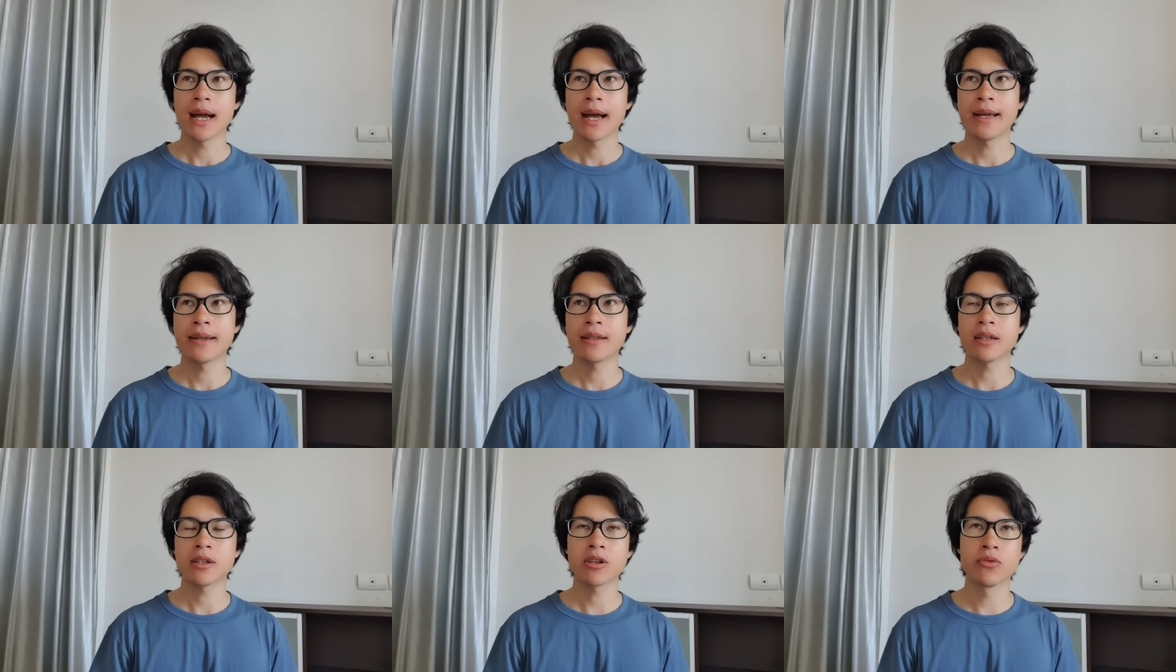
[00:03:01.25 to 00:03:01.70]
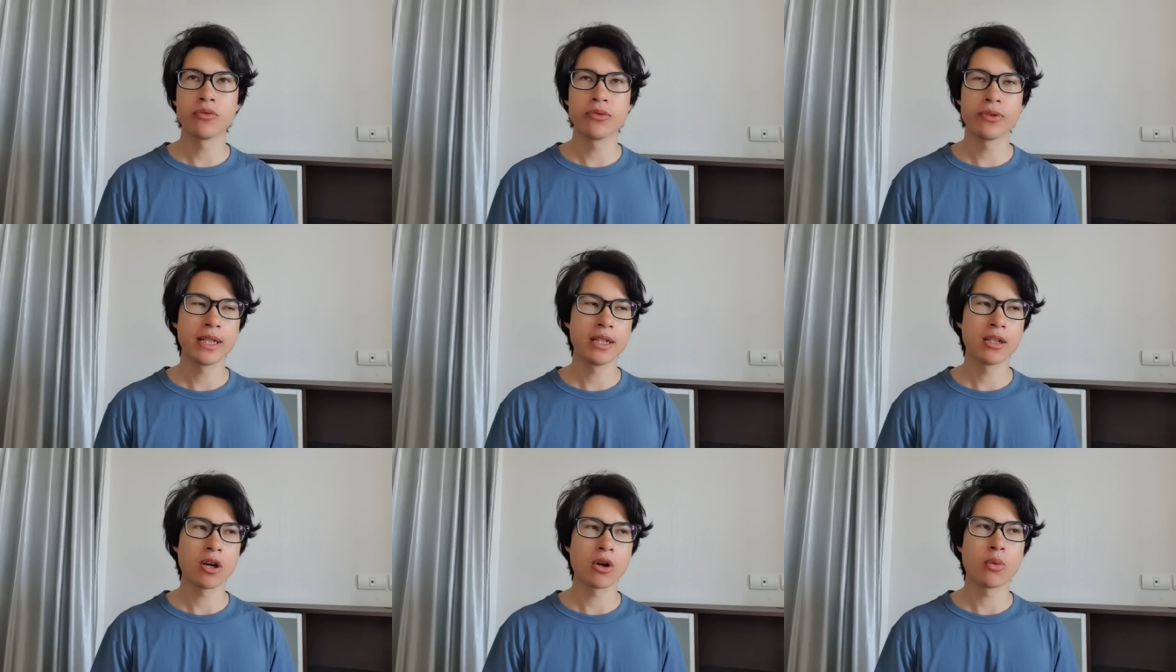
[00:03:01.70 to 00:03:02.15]
And I don't
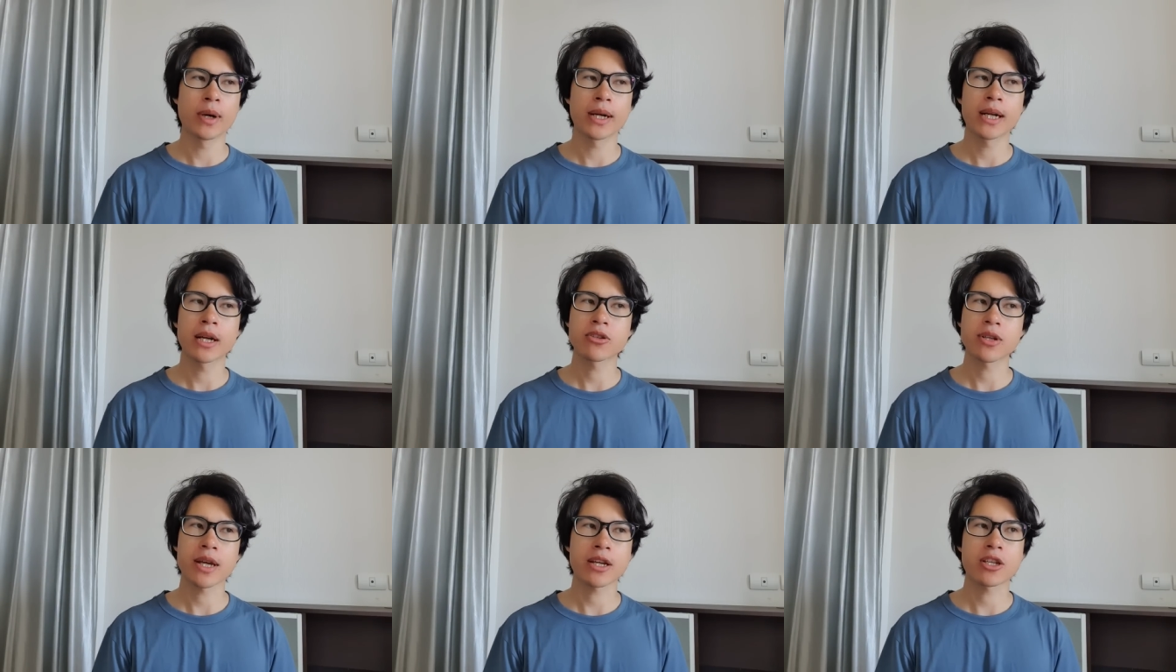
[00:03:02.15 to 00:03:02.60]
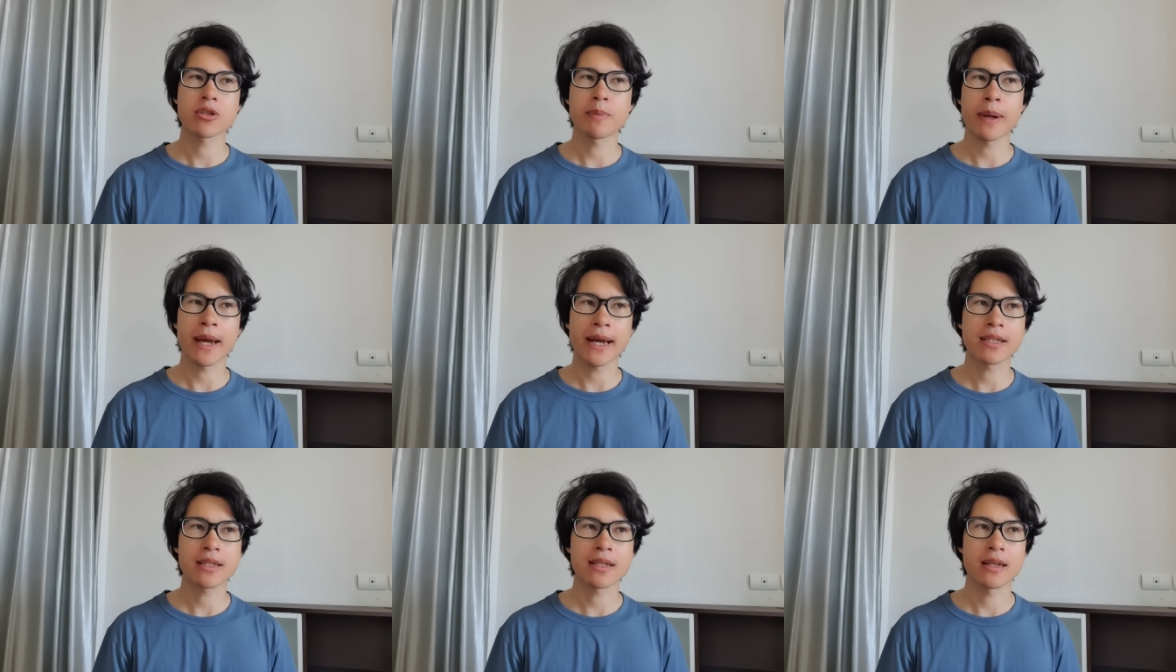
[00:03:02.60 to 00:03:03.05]
really know what I was
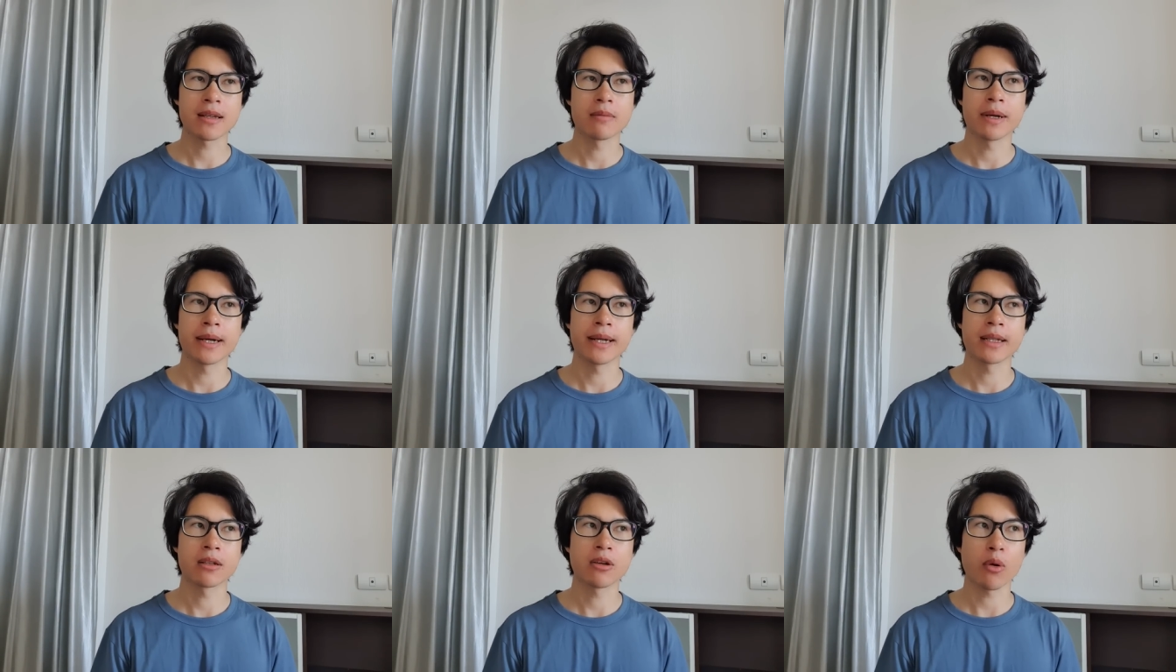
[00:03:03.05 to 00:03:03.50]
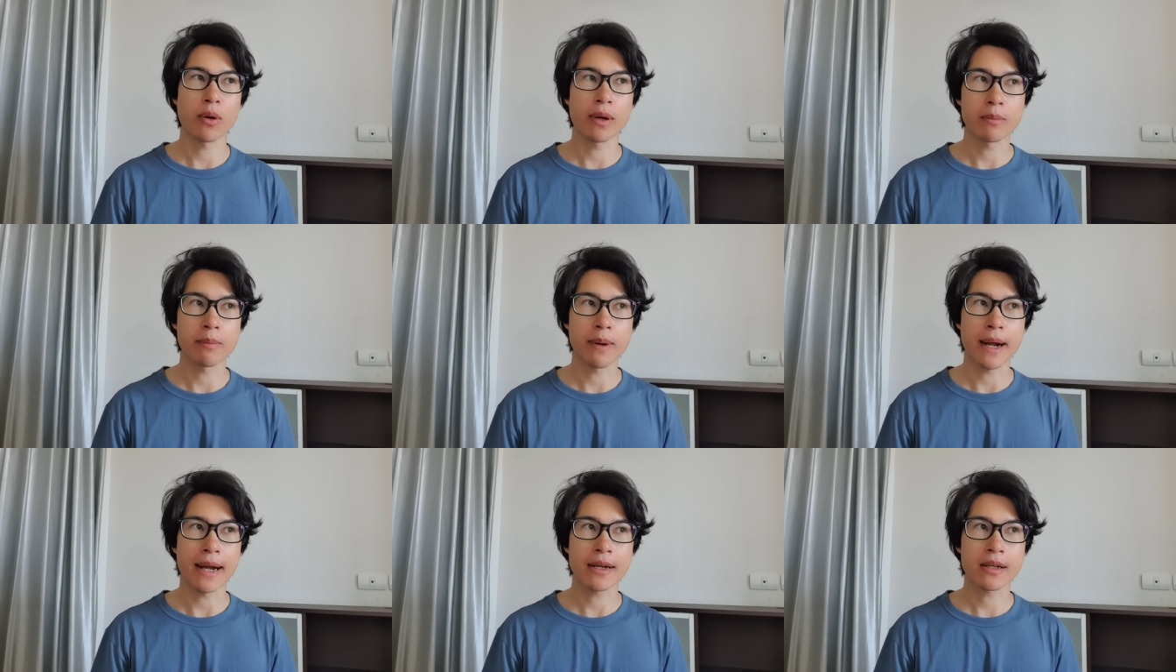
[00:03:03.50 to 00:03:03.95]
expecting by
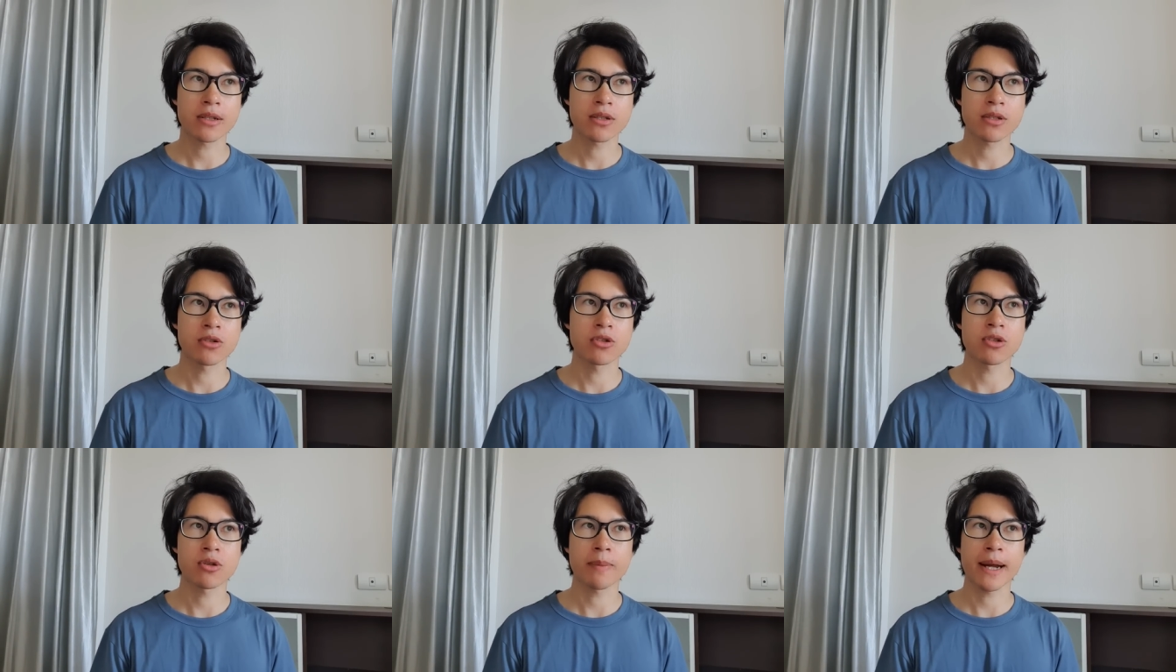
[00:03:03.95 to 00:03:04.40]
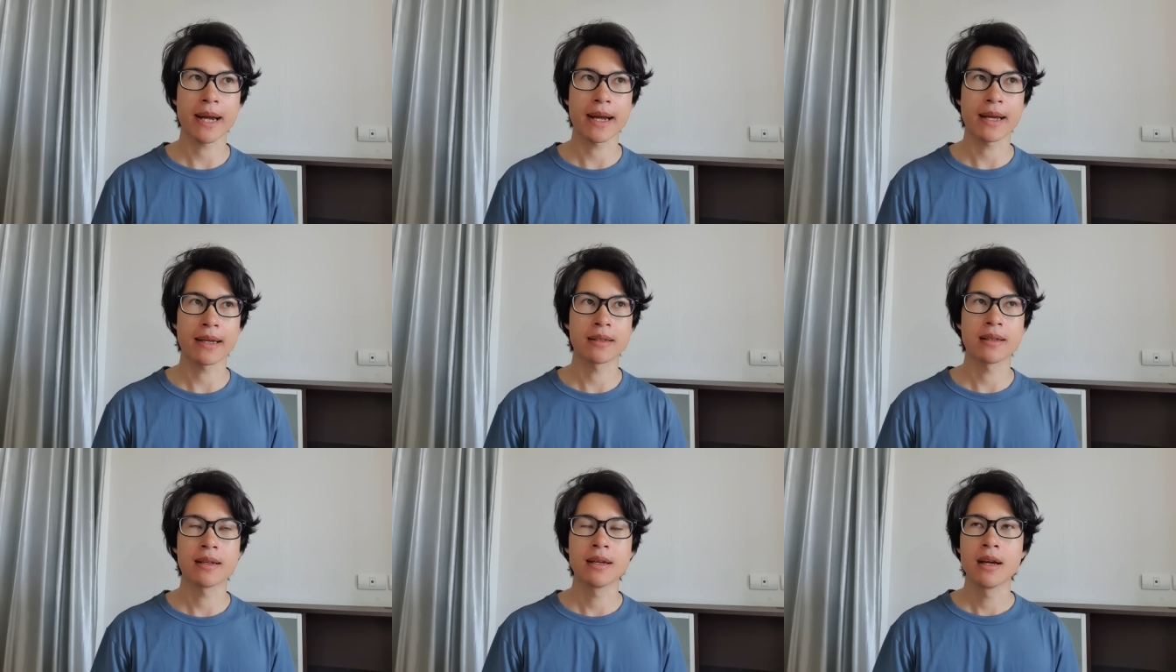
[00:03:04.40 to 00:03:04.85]
going back to
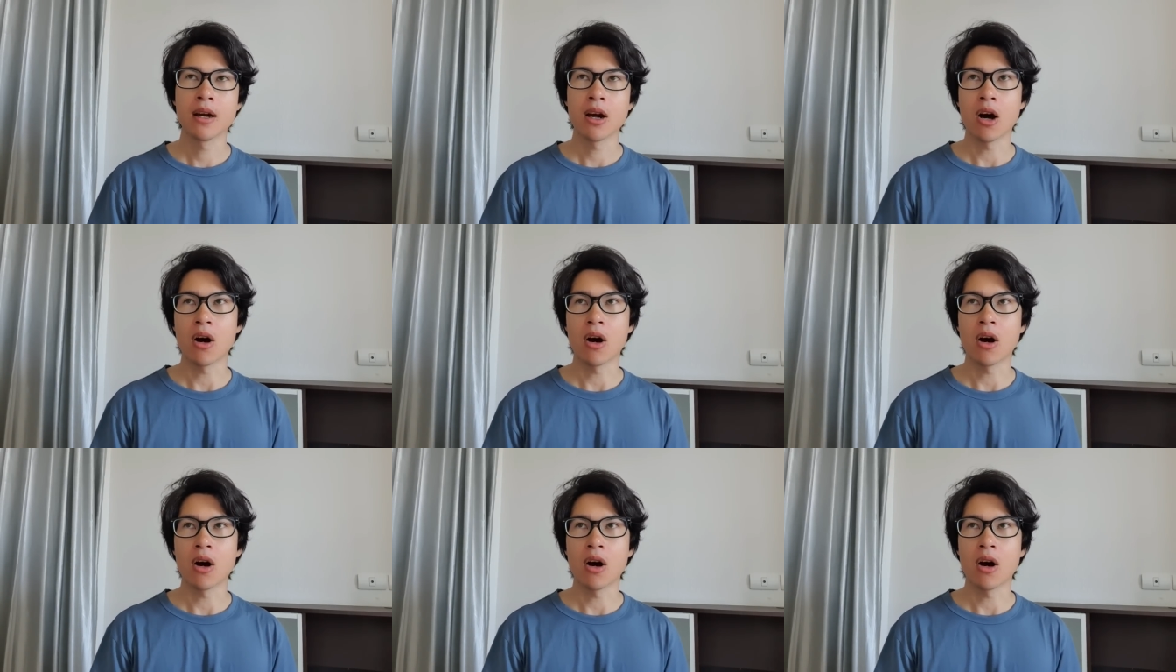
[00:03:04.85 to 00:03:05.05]
Japan.